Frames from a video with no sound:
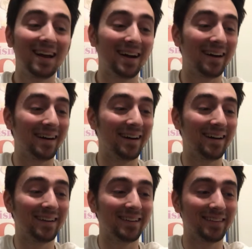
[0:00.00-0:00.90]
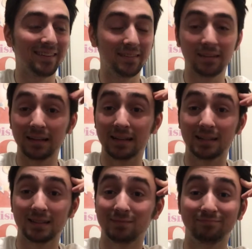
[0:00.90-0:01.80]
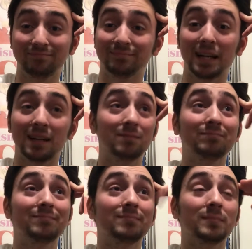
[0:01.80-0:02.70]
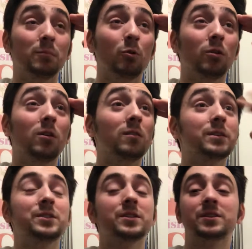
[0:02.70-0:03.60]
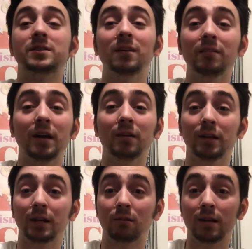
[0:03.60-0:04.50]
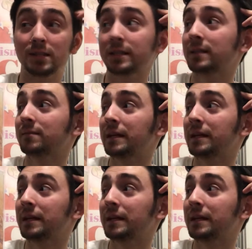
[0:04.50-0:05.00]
Man, Immortal Hulk is just selling out like crazy.